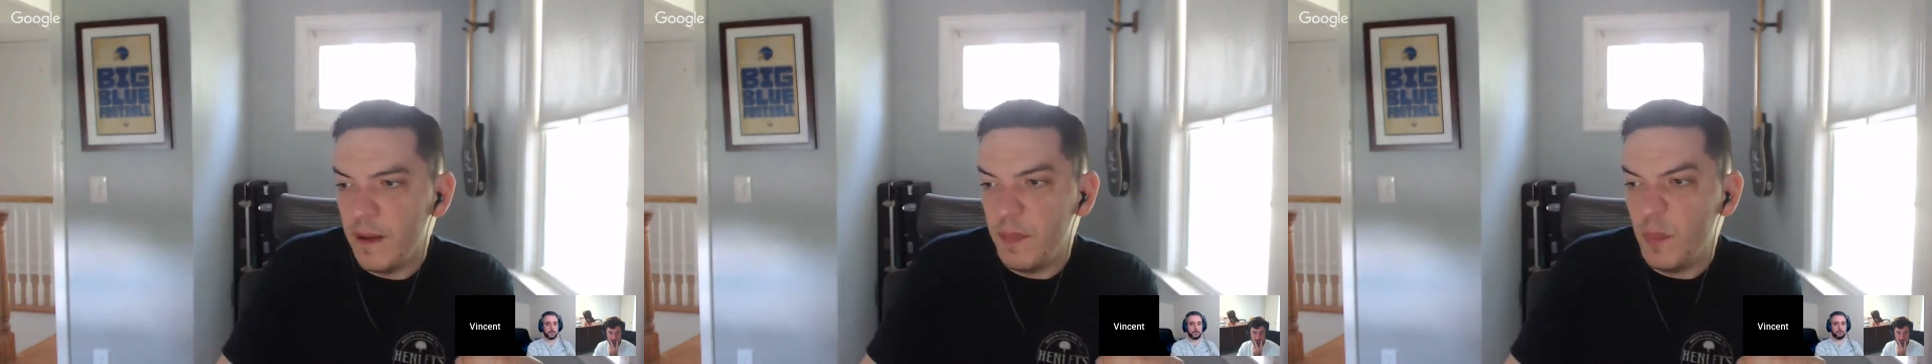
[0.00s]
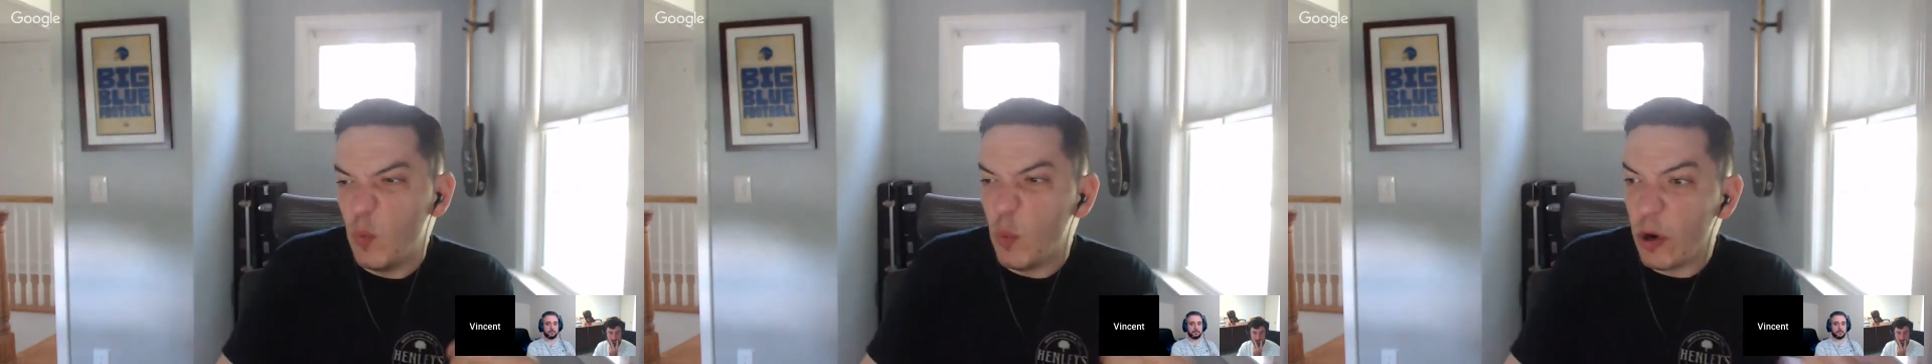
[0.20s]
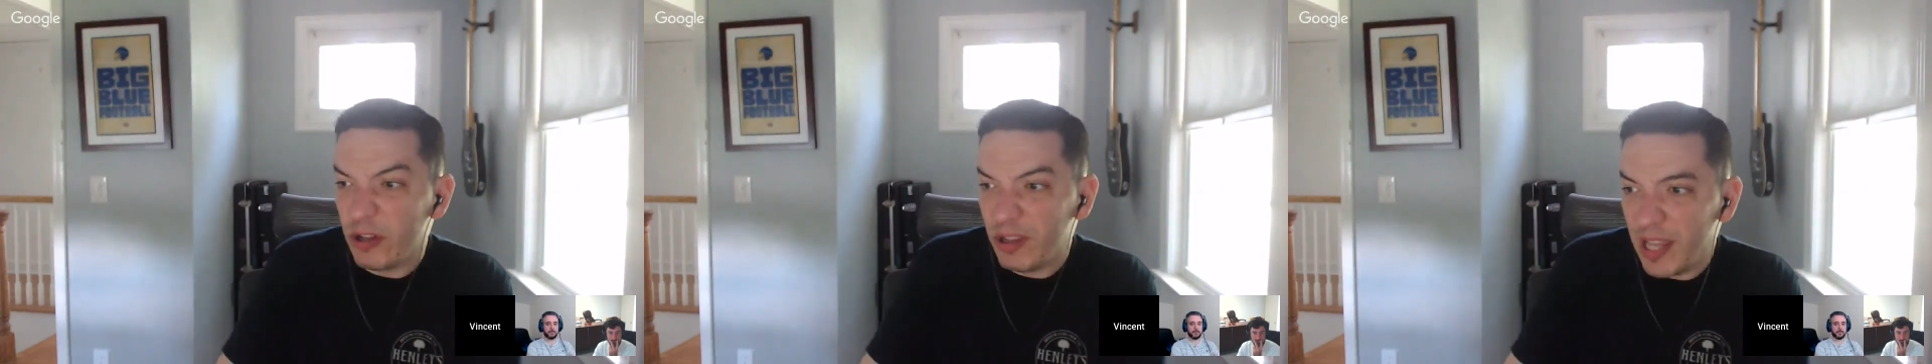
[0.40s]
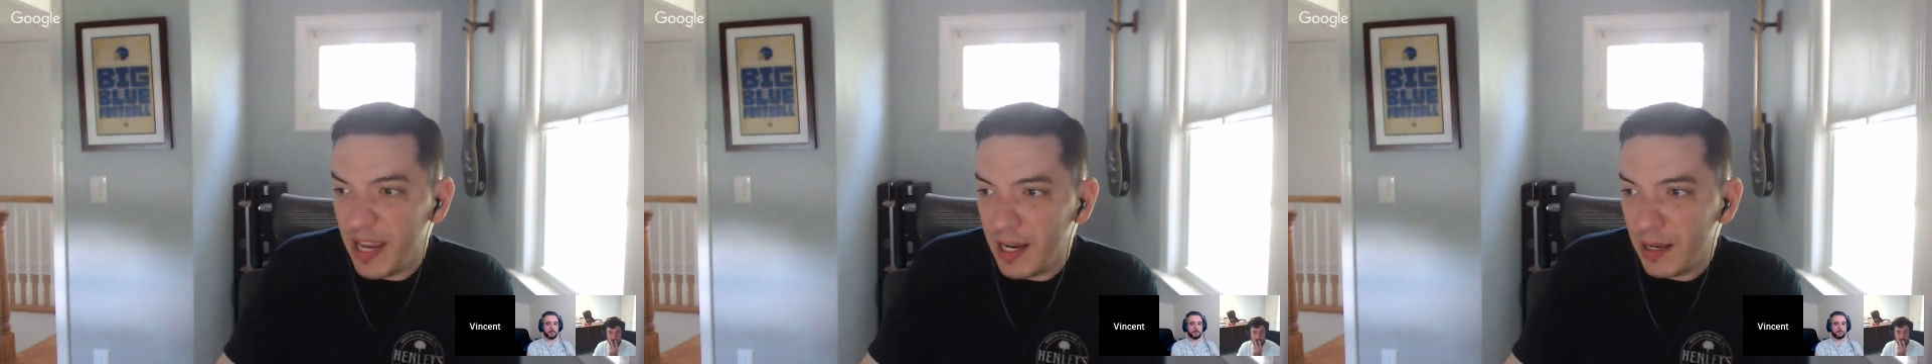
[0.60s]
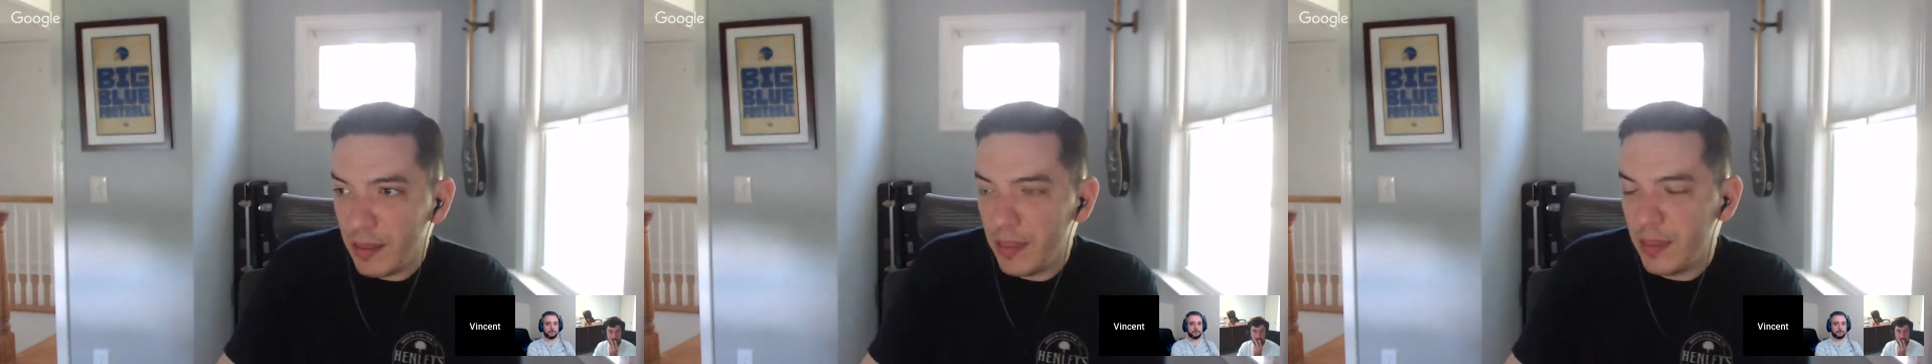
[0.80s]
Word
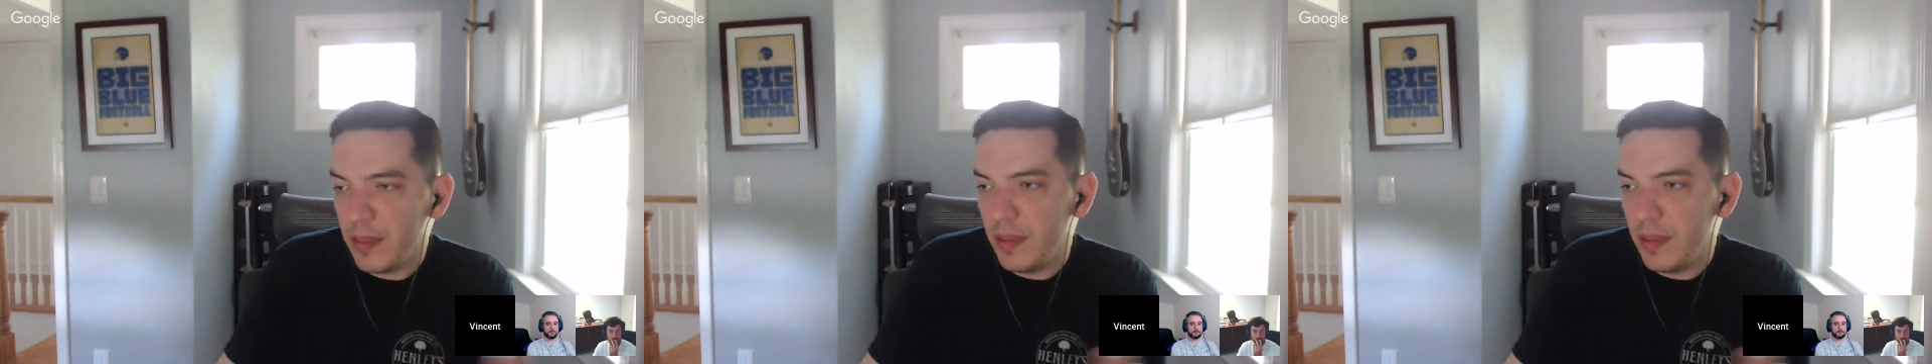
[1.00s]
length